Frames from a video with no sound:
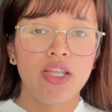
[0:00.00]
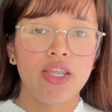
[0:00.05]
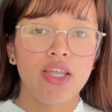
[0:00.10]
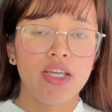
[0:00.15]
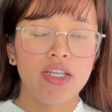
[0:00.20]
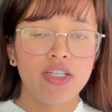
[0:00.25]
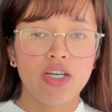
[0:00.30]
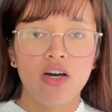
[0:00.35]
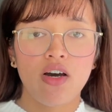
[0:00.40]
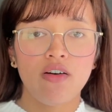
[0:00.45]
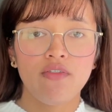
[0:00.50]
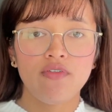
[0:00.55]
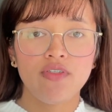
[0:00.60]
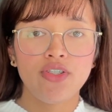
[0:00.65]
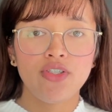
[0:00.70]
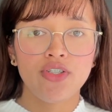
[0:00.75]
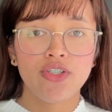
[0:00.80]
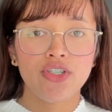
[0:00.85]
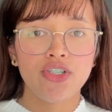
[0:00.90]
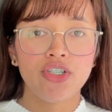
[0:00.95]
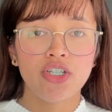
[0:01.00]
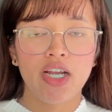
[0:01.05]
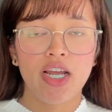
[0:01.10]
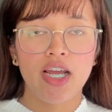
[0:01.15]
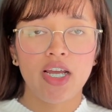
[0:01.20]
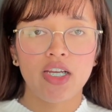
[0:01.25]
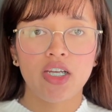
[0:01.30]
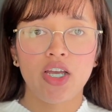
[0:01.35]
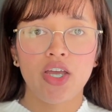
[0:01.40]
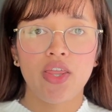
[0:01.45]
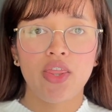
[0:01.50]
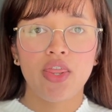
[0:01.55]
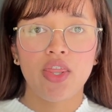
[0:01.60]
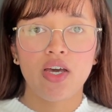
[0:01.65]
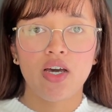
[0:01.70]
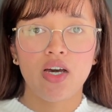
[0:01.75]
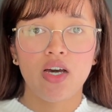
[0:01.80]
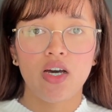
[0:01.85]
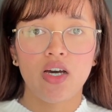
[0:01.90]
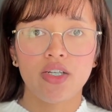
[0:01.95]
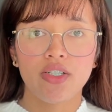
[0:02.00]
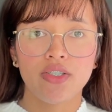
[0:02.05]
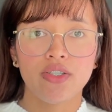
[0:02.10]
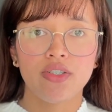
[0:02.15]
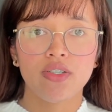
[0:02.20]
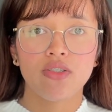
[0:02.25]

Then the officer checked the